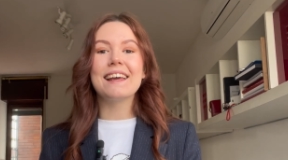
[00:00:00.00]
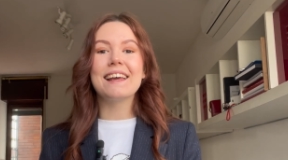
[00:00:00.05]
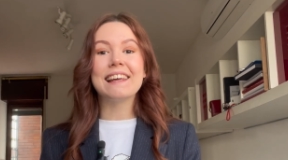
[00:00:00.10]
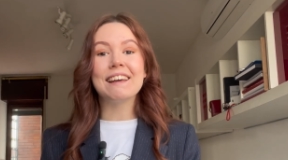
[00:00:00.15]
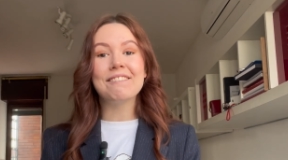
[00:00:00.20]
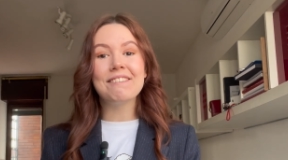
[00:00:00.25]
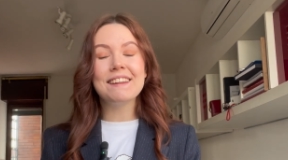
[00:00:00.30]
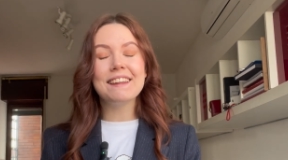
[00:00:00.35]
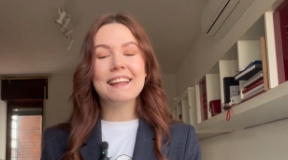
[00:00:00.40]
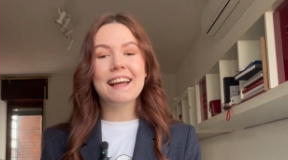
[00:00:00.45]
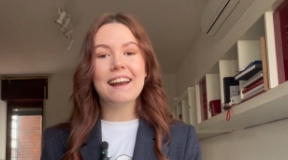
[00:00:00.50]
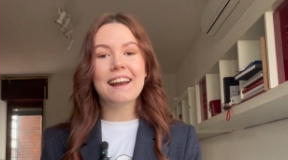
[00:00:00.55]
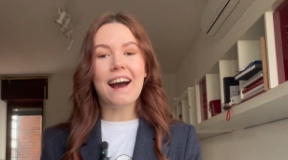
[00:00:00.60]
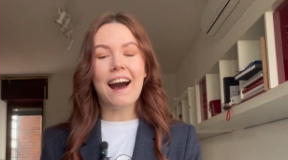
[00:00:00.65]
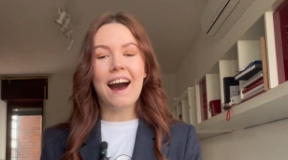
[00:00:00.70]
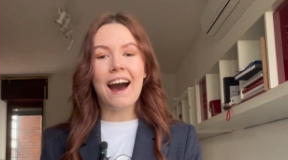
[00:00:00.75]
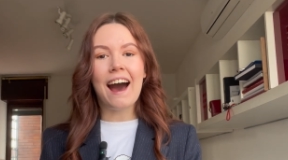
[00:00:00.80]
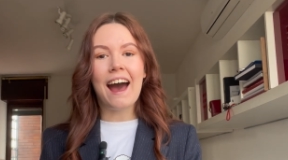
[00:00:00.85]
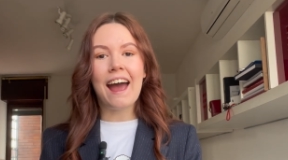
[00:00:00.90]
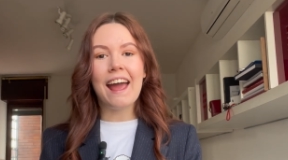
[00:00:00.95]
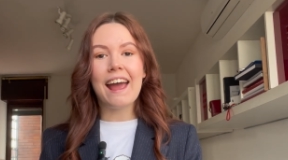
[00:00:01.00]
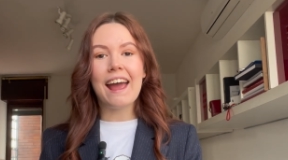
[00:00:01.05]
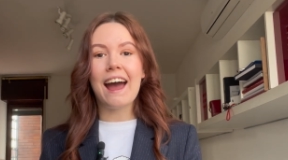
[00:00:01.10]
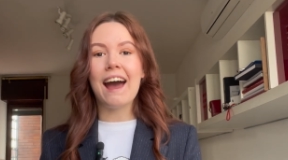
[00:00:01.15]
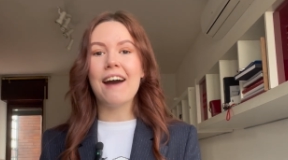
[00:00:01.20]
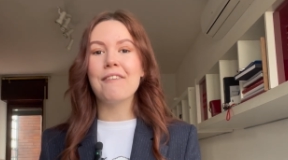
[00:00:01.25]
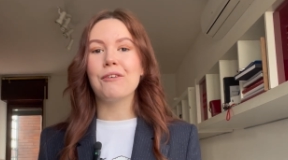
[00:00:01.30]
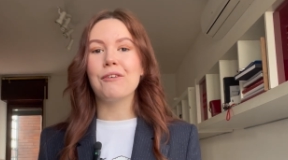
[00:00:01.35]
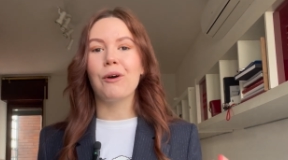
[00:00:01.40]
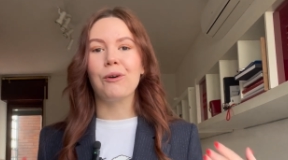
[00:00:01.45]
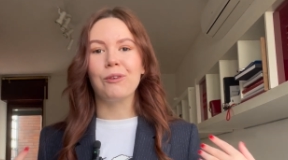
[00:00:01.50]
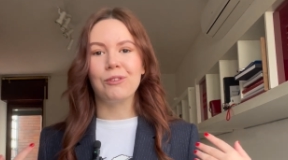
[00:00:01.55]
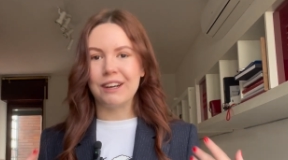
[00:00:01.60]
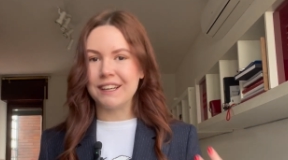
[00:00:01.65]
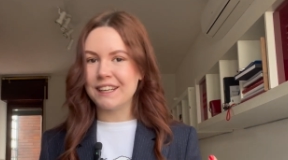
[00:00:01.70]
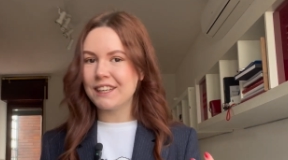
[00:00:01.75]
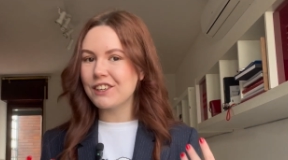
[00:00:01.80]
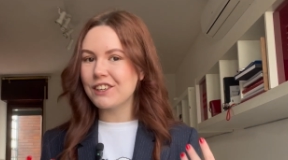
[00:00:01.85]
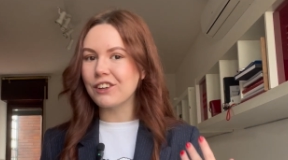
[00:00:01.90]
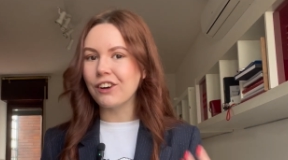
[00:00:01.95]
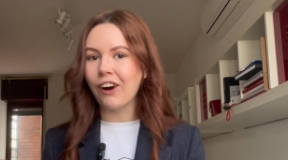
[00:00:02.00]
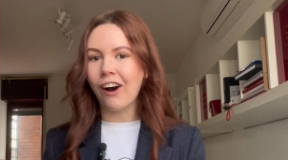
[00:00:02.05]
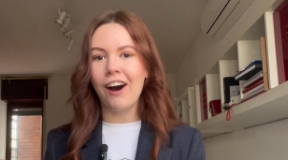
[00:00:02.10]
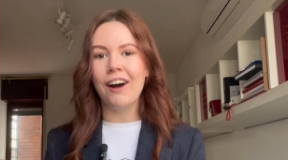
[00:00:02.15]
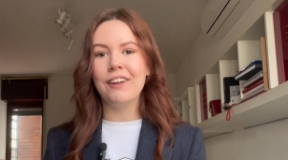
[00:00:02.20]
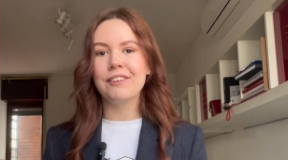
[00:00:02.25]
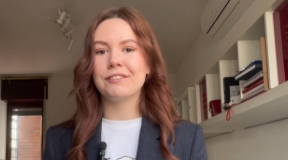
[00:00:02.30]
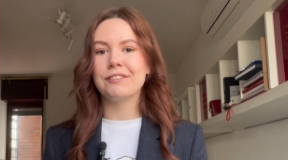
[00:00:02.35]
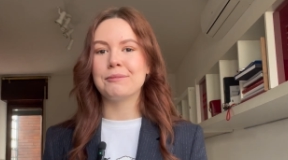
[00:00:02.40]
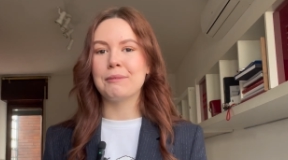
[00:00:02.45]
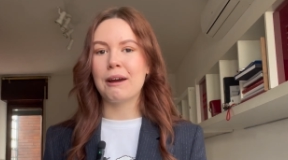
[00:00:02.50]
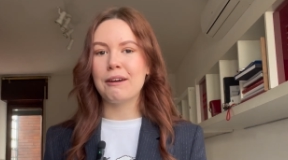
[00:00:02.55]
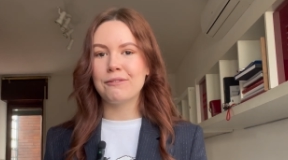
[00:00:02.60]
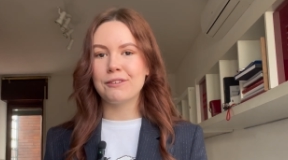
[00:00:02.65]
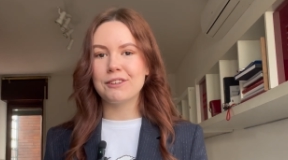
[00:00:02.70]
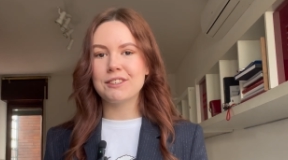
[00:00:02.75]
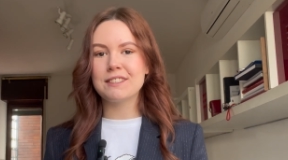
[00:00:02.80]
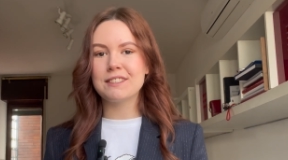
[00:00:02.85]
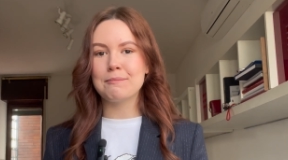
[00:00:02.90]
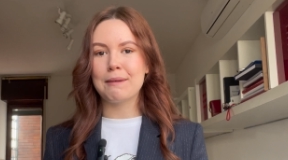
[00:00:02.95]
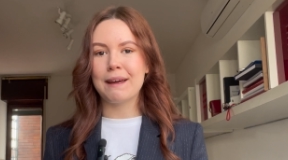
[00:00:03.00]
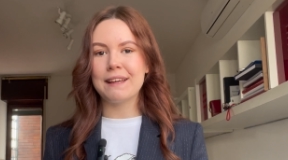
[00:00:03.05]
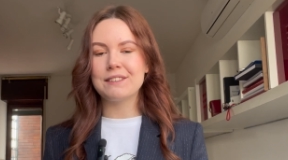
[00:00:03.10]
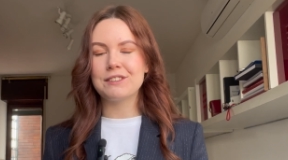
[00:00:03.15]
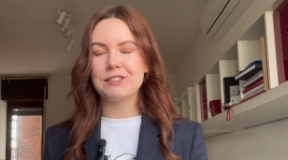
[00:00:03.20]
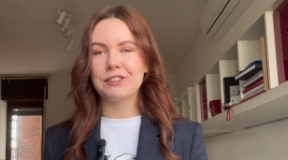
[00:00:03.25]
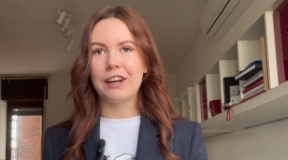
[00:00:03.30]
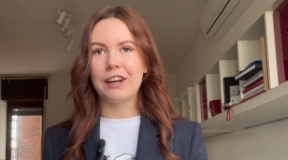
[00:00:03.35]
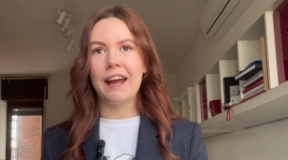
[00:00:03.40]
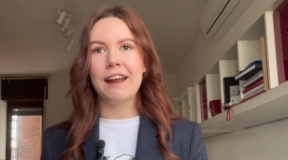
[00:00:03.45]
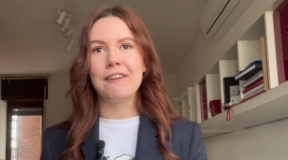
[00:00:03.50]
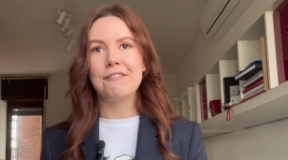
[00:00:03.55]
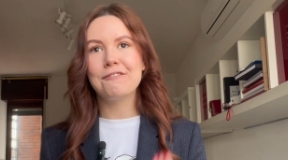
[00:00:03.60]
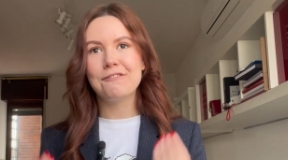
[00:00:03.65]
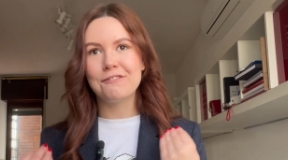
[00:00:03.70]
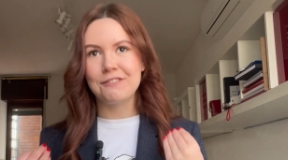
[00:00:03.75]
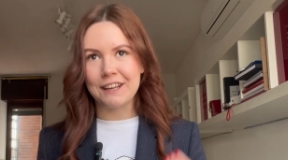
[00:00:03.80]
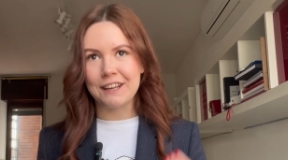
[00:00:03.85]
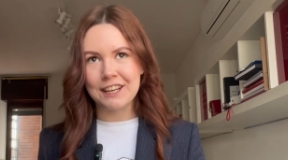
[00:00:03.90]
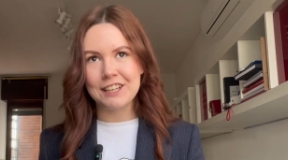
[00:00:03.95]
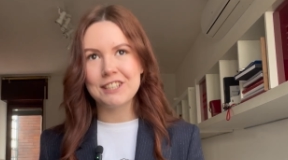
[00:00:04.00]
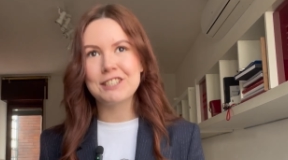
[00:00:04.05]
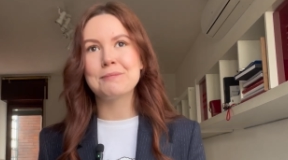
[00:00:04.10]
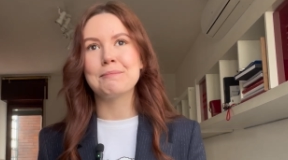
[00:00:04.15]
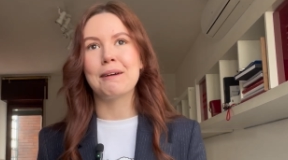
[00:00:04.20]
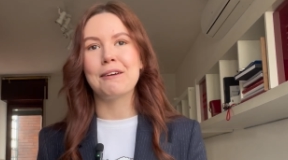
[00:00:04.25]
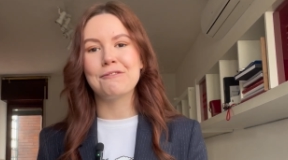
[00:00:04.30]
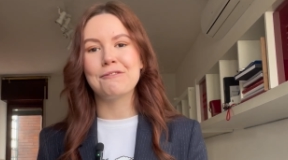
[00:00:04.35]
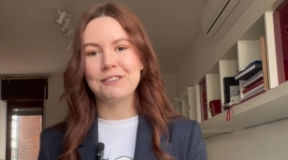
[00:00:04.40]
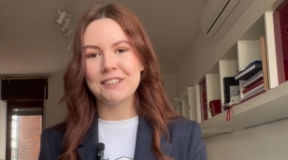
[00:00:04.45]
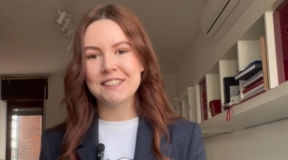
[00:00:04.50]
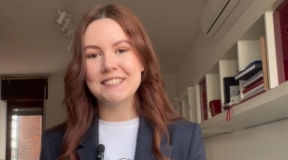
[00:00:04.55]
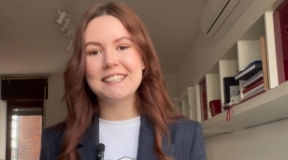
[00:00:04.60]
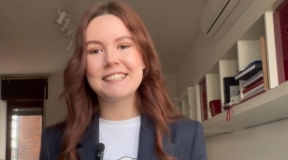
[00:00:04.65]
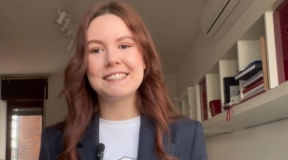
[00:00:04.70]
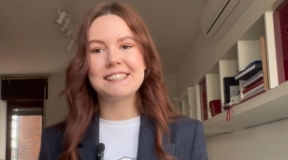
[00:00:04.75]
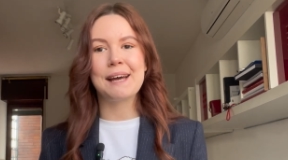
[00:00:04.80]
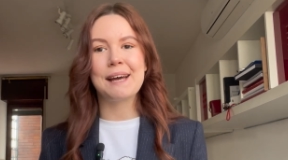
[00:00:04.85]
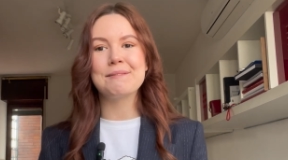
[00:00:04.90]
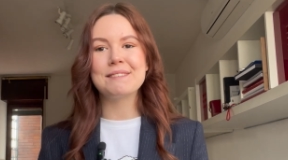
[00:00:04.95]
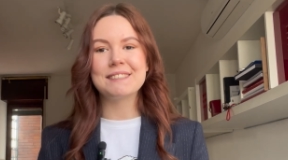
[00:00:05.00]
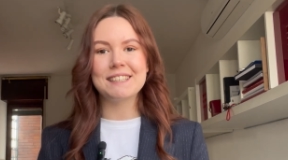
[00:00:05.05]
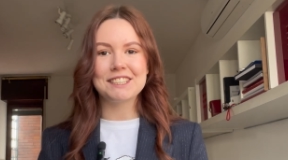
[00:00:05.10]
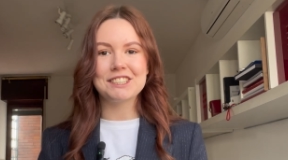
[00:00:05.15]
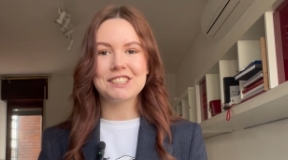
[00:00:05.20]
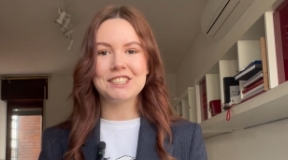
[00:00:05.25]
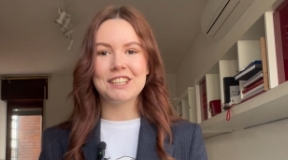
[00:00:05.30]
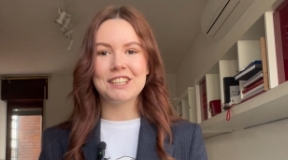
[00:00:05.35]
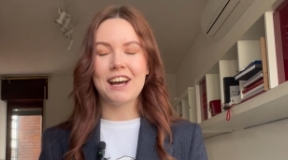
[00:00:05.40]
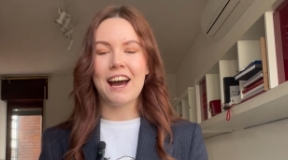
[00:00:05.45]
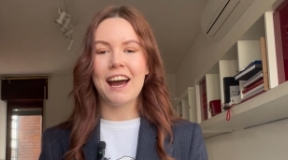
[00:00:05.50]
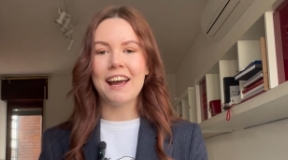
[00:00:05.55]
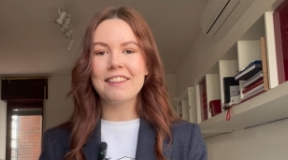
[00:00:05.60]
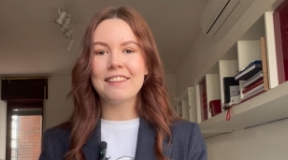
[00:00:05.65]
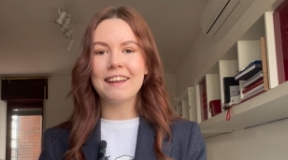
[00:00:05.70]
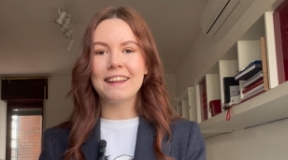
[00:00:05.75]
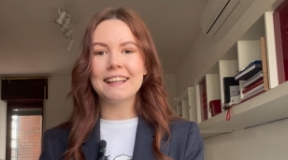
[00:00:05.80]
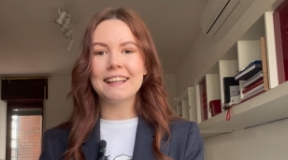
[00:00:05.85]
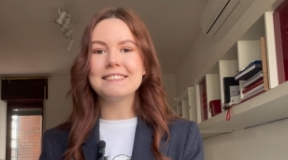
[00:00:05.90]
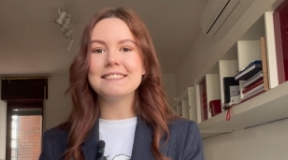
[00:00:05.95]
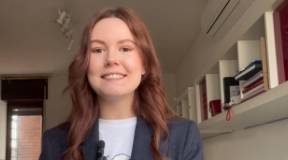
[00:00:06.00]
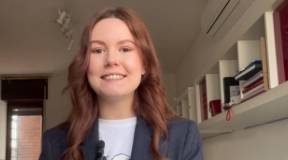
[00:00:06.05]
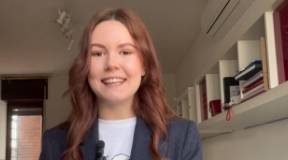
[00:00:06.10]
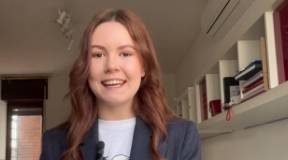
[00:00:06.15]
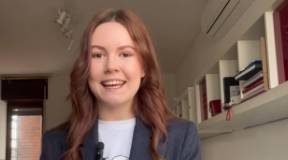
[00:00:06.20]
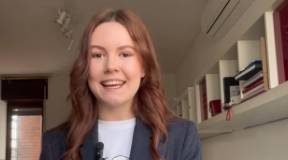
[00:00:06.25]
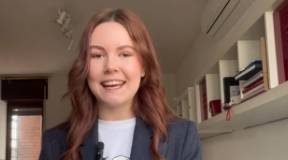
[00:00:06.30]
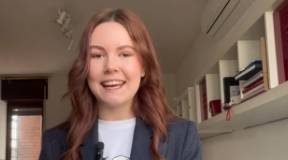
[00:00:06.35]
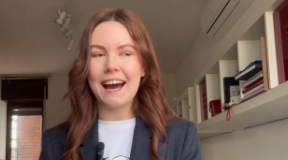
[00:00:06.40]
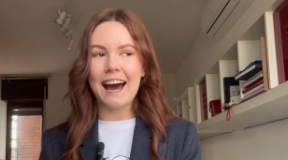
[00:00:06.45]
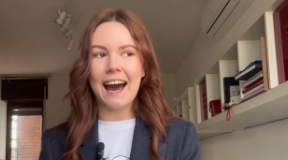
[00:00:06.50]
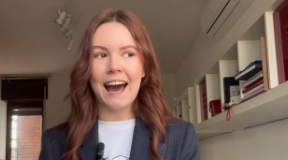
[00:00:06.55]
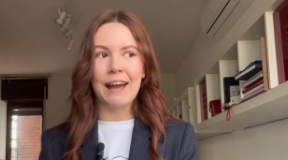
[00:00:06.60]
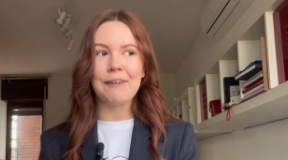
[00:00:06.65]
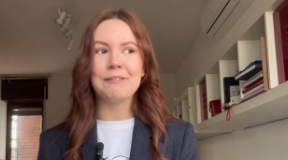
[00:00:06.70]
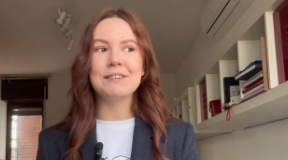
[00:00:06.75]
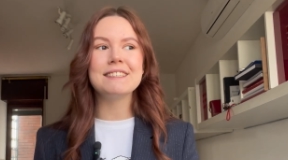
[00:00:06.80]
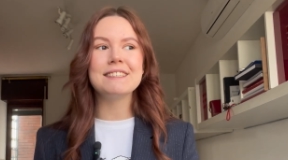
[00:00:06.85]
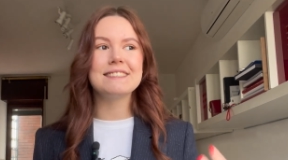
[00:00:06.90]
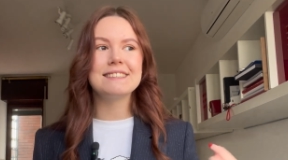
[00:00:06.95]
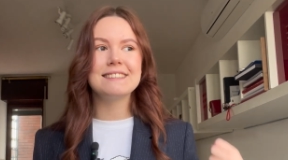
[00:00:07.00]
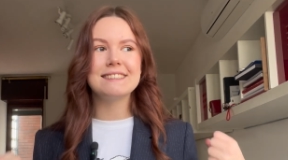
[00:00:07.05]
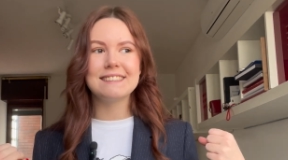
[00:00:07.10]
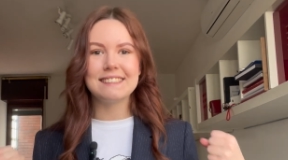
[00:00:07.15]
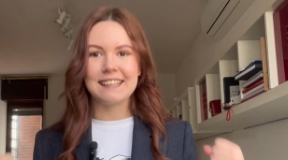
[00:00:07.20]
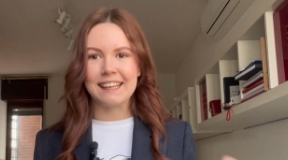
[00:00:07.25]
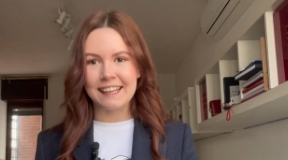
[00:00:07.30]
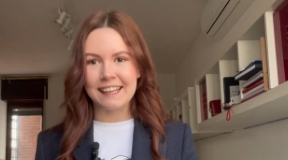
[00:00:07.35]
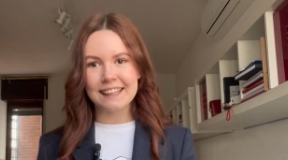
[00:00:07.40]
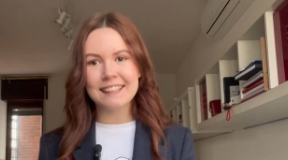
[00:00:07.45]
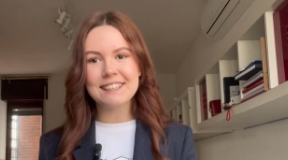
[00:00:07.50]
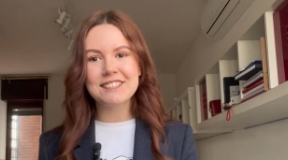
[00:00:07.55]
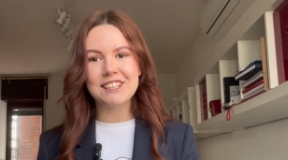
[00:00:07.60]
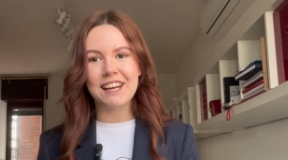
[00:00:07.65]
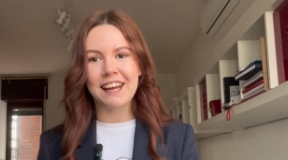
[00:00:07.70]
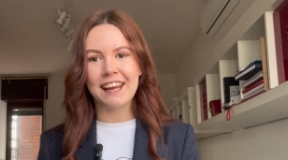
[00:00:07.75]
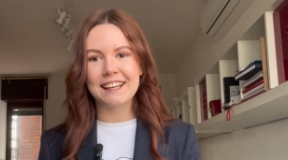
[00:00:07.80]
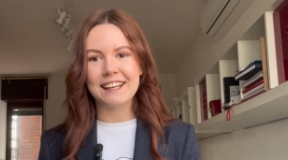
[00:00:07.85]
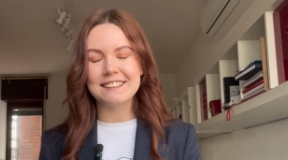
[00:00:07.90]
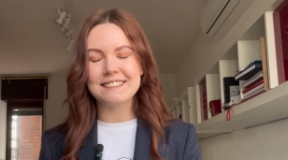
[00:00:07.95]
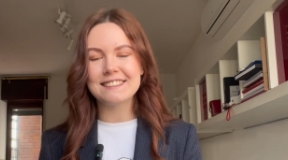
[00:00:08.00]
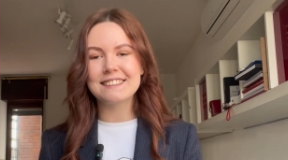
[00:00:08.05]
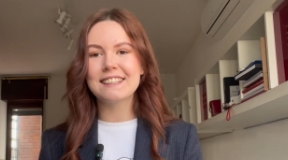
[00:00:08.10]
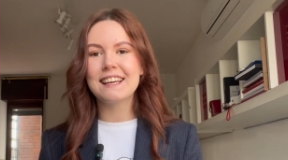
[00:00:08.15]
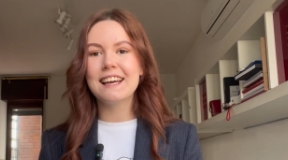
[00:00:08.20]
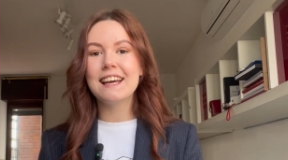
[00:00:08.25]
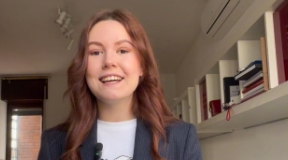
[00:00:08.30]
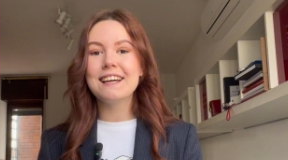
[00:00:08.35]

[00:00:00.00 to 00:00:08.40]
Given that I have already gone through my first semester and finished my first exam session, I thought that today I would take the chance